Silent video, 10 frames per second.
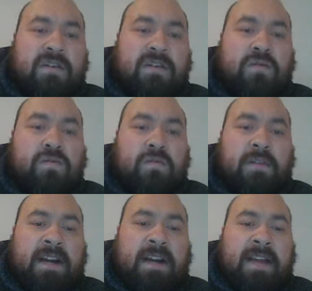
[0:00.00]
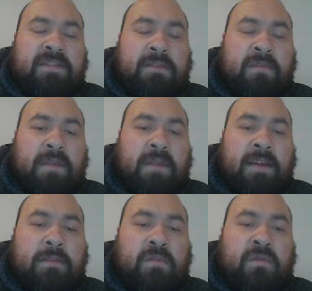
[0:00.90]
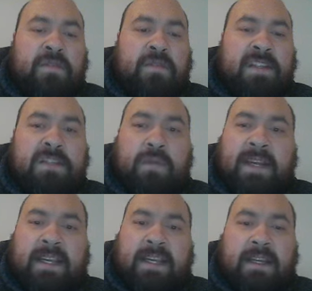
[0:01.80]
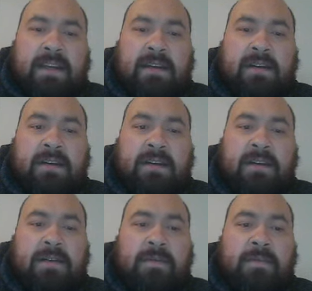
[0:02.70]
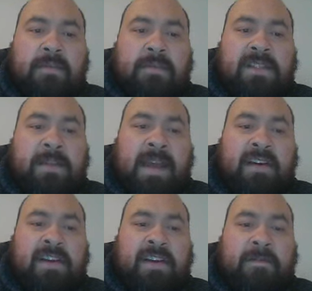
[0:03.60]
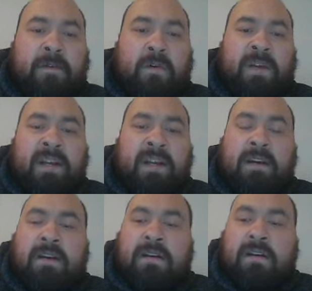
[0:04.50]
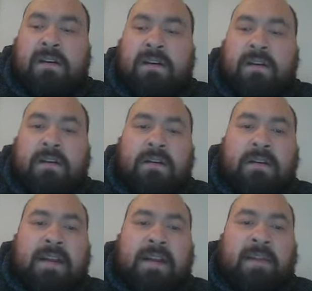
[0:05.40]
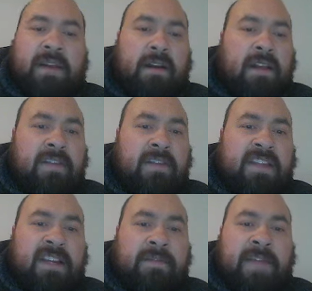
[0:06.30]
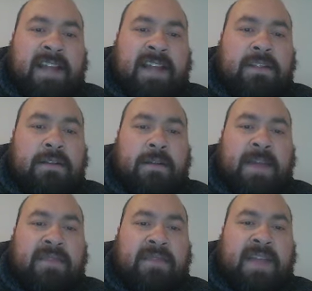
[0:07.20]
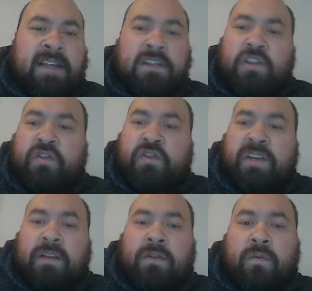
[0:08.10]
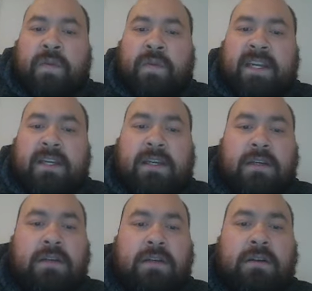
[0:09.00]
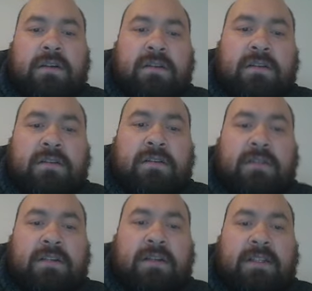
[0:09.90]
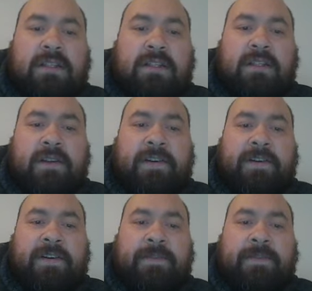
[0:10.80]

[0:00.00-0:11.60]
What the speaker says: might have to make a move this week. Somehow get a forward in. Anyway, I'll have a think about that during the week. So